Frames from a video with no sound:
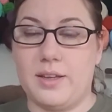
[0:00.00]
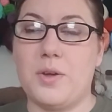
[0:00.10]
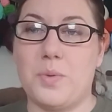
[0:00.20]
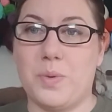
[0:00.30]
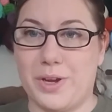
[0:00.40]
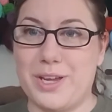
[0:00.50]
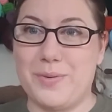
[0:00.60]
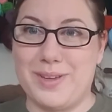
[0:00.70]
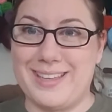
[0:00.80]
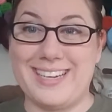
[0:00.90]
working
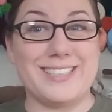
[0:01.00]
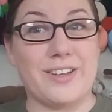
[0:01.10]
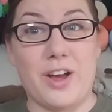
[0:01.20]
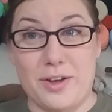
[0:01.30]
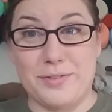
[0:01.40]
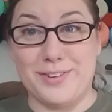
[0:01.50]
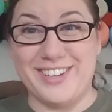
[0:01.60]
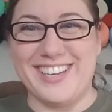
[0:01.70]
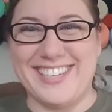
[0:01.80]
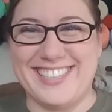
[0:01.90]
with it is awful.
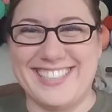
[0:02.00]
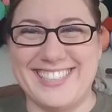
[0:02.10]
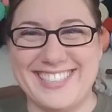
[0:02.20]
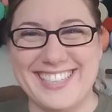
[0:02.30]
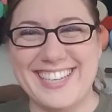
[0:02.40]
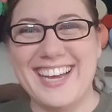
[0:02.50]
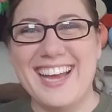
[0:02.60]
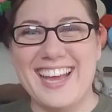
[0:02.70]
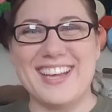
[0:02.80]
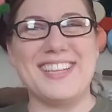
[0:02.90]

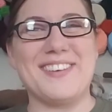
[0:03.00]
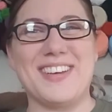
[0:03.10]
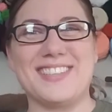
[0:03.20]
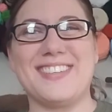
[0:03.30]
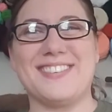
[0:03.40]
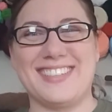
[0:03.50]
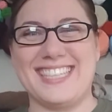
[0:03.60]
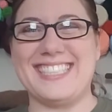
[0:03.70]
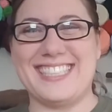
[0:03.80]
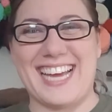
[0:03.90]
And that makes me
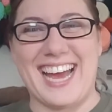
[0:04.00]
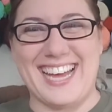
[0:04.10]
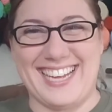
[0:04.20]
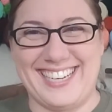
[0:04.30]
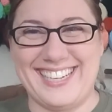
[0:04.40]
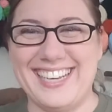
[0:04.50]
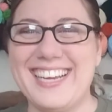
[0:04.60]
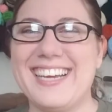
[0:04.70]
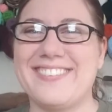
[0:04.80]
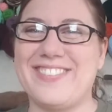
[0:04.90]
really sad
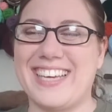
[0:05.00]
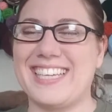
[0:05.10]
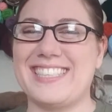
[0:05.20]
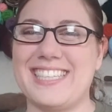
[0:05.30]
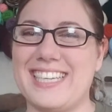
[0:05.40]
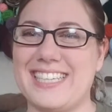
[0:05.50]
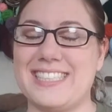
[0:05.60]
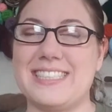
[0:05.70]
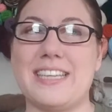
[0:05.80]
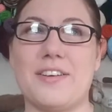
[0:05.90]
because it
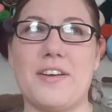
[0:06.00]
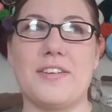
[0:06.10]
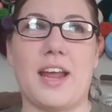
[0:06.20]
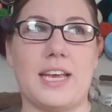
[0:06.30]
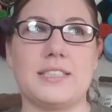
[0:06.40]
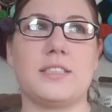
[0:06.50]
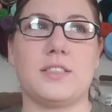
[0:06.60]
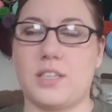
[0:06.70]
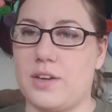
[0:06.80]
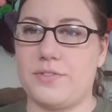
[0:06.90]
is a nice
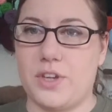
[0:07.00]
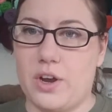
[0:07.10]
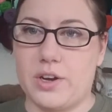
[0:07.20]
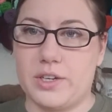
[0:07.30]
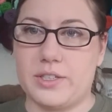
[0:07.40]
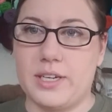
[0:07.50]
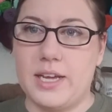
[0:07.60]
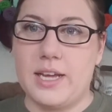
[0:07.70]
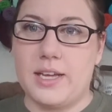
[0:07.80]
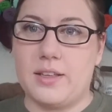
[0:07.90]
soft yarn.
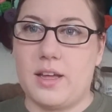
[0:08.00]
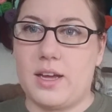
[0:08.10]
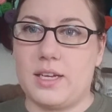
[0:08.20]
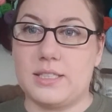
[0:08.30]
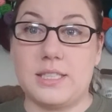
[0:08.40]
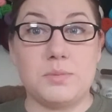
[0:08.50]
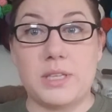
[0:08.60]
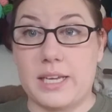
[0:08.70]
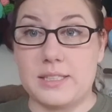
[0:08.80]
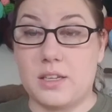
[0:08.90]
Seems
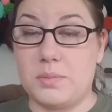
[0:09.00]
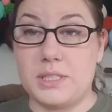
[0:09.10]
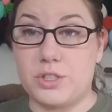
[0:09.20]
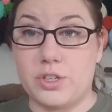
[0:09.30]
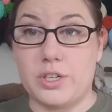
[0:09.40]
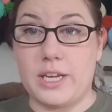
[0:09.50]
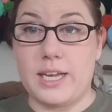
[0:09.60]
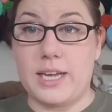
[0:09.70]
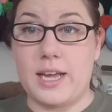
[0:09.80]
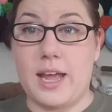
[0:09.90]
like it's going to be
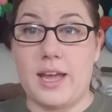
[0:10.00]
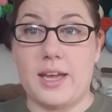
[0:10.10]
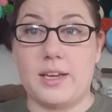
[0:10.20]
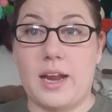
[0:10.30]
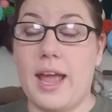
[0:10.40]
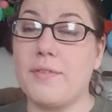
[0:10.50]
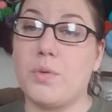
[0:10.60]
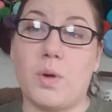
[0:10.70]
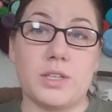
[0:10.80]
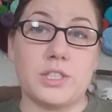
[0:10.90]
sturdy, and I haven't
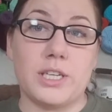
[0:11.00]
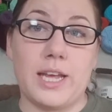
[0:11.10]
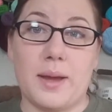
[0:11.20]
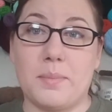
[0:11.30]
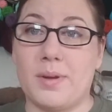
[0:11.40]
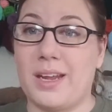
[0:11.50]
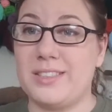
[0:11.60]
washed it yet, but I